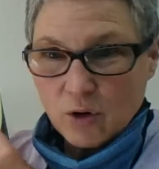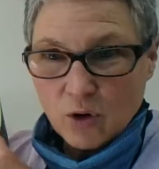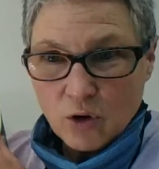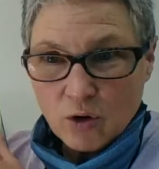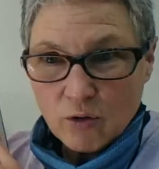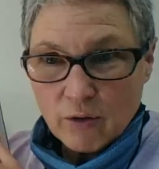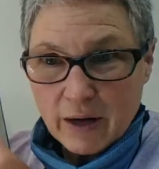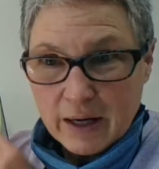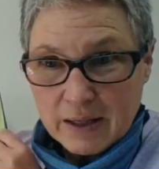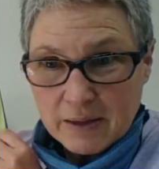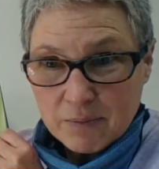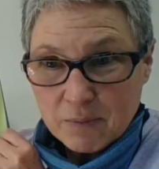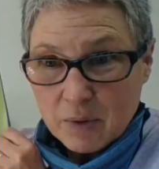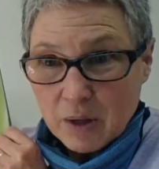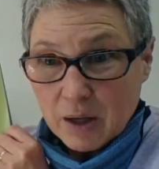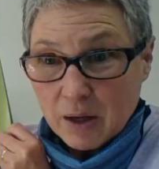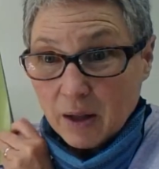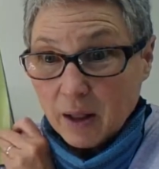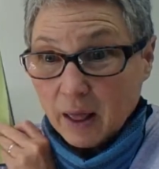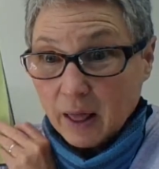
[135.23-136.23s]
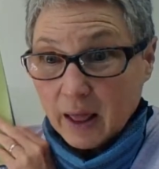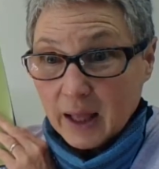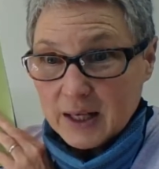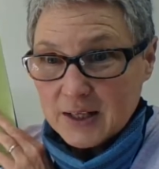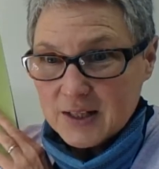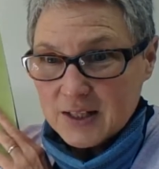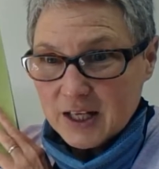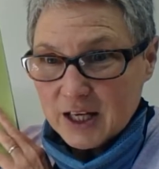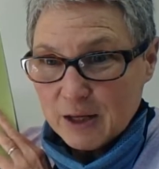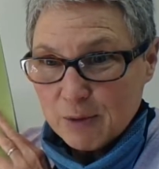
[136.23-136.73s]
All right,
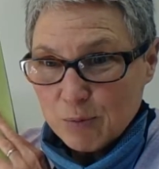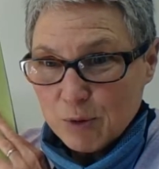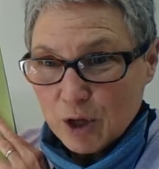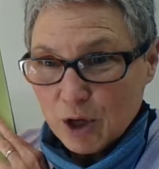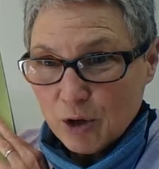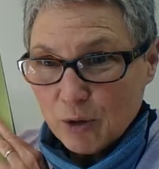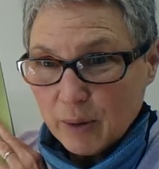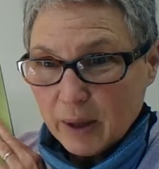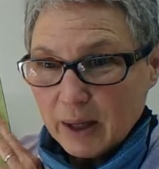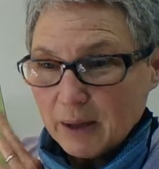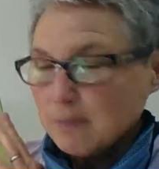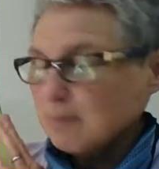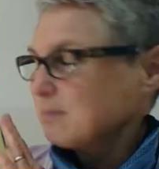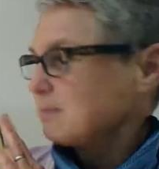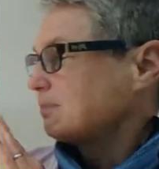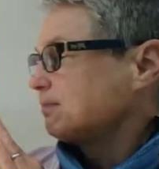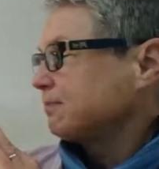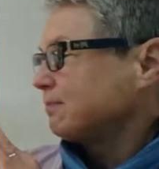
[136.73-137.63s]
let's keep going.